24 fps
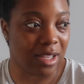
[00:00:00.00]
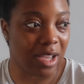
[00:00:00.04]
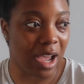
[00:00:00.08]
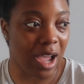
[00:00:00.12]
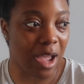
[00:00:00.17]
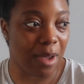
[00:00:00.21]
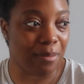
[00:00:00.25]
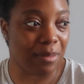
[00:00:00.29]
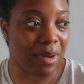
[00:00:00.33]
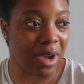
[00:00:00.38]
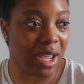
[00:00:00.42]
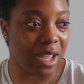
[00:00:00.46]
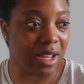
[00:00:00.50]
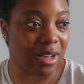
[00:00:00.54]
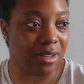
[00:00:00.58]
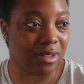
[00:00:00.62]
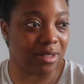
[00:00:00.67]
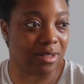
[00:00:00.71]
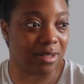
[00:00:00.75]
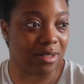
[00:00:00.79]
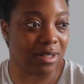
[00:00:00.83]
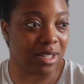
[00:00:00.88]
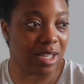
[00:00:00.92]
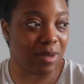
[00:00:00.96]
I
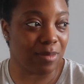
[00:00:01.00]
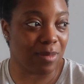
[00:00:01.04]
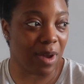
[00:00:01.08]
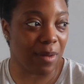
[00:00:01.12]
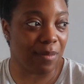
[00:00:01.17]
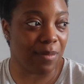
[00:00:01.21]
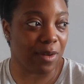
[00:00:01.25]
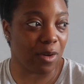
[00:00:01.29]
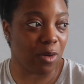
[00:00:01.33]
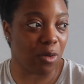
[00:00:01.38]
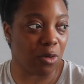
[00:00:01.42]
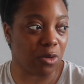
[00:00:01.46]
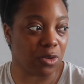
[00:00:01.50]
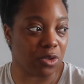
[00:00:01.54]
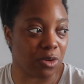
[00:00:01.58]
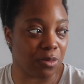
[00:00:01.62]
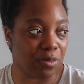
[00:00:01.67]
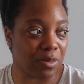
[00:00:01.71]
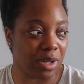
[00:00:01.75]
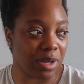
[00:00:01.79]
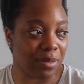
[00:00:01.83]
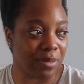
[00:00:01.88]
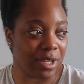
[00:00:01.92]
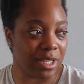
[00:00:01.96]
might, he might be older
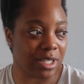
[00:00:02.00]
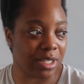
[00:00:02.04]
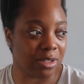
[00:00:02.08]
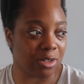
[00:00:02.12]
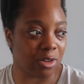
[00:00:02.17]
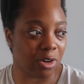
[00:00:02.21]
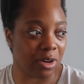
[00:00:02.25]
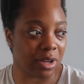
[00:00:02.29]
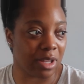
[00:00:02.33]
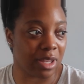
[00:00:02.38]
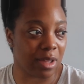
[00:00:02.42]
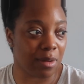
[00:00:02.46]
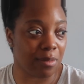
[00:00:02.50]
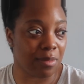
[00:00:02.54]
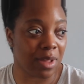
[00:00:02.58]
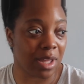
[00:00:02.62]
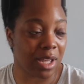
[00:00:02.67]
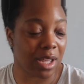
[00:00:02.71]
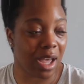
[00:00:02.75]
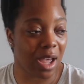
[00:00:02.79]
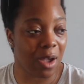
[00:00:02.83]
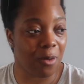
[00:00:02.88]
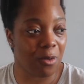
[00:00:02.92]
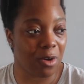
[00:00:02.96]
and be an amazing dog and I'm
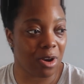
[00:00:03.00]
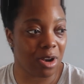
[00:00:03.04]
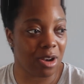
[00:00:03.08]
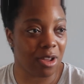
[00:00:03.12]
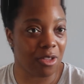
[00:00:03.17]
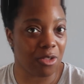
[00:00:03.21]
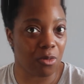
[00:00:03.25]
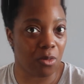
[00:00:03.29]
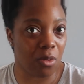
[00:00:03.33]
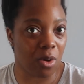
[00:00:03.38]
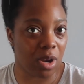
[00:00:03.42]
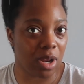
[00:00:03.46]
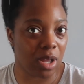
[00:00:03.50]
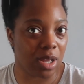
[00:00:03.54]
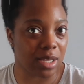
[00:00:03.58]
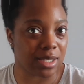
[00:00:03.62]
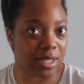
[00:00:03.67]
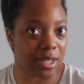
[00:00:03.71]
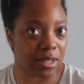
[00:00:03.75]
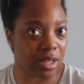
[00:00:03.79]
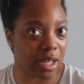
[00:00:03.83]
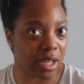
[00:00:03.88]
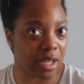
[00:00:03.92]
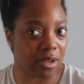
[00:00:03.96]
like, I want another one
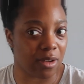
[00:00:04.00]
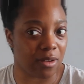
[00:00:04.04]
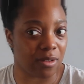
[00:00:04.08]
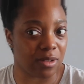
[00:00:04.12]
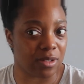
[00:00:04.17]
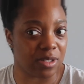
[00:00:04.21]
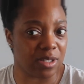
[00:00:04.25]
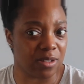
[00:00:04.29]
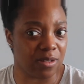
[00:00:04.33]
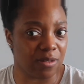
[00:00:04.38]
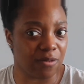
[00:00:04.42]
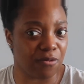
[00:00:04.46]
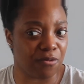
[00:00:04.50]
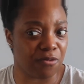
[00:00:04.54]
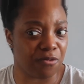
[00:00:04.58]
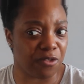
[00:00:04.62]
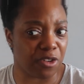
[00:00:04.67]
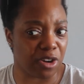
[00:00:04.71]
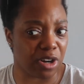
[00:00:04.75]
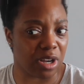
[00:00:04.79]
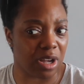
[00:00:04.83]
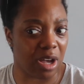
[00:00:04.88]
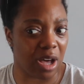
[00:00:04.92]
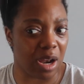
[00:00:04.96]
because I like
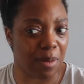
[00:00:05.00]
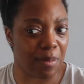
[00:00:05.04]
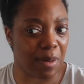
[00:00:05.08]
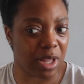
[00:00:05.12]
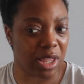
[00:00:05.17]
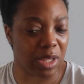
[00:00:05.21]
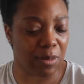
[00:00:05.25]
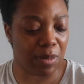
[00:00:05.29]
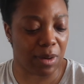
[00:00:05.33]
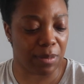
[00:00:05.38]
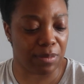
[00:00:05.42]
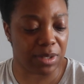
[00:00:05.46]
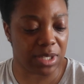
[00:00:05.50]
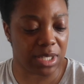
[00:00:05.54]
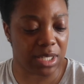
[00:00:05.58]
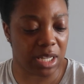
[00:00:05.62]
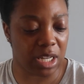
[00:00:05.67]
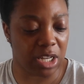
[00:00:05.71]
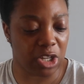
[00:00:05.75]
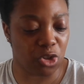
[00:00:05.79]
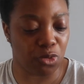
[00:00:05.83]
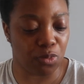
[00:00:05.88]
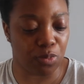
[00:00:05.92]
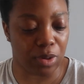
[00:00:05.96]
forgot about the puppy
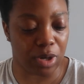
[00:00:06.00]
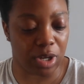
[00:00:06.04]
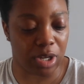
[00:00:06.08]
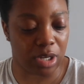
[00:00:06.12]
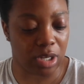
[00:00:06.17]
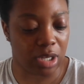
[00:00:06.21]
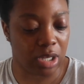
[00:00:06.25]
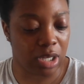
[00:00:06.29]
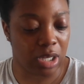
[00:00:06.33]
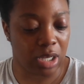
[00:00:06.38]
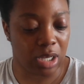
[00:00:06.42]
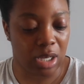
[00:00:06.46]
stage, but